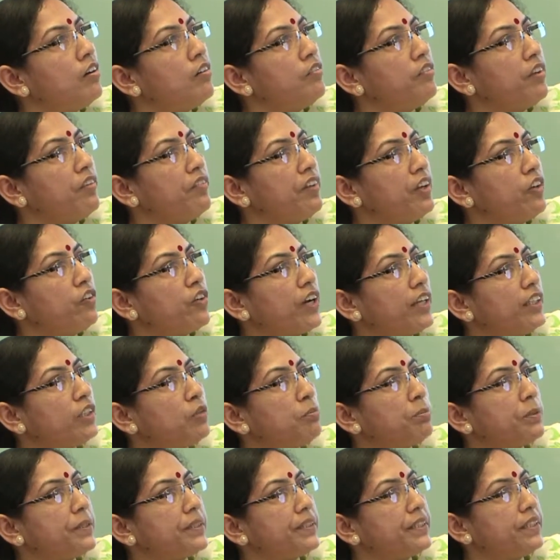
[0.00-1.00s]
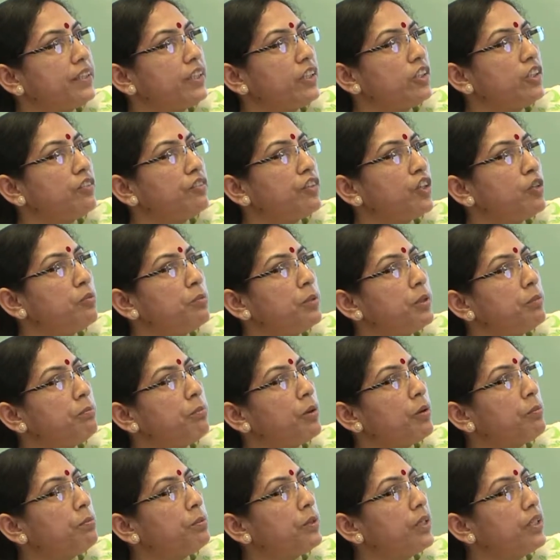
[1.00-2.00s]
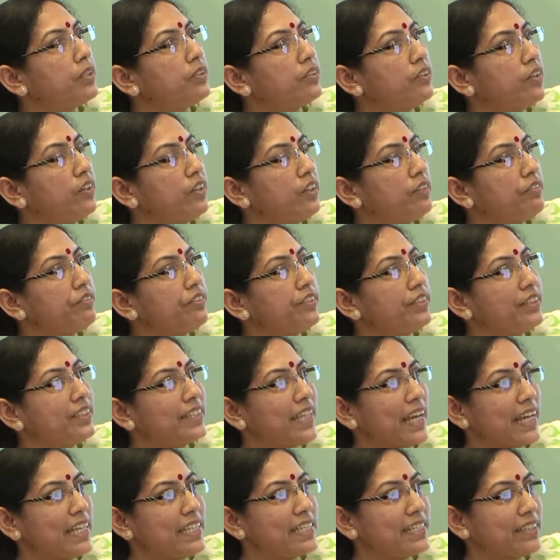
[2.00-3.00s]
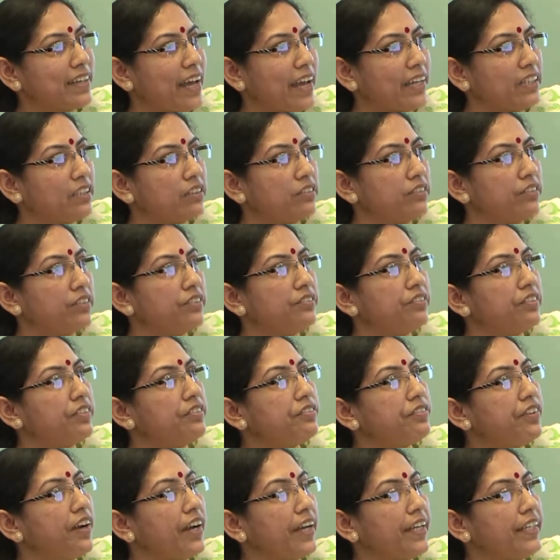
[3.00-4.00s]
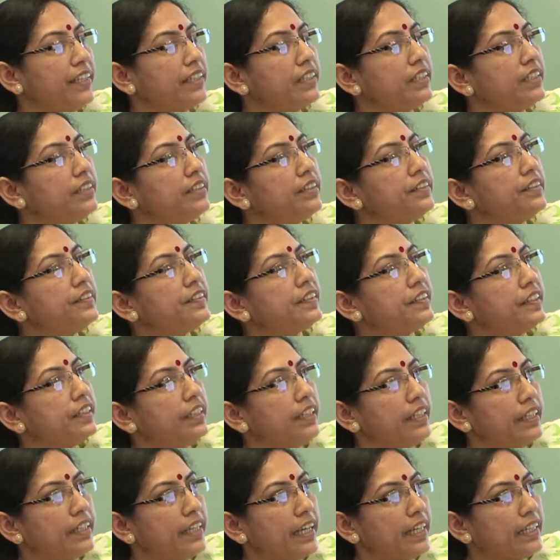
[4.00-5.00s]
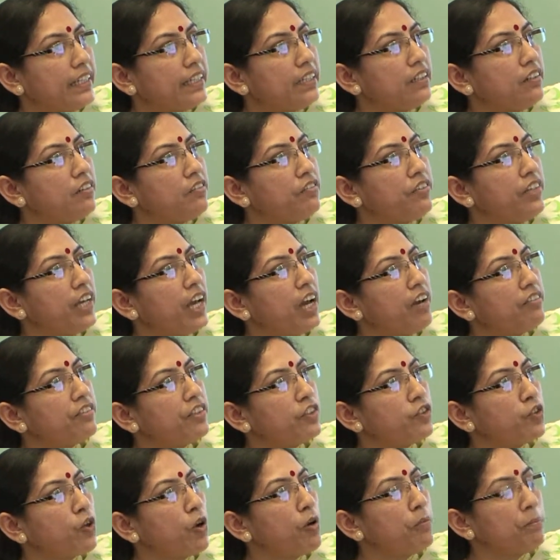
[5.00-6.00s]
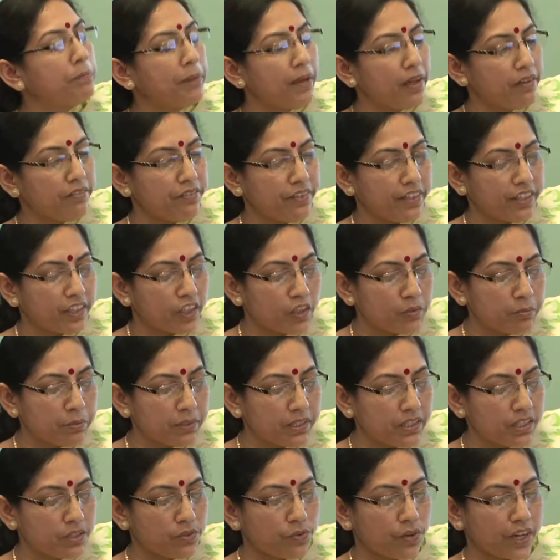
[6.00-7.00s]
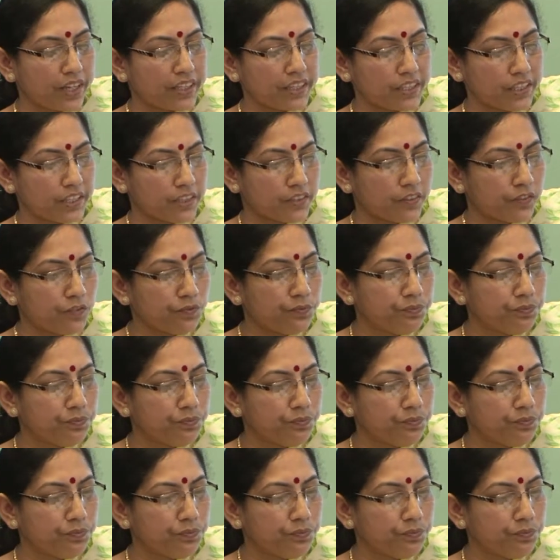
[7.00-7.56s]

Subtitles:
When we look at the percentage of urban population in different size categories, we find that we have a top-heavy urban structure.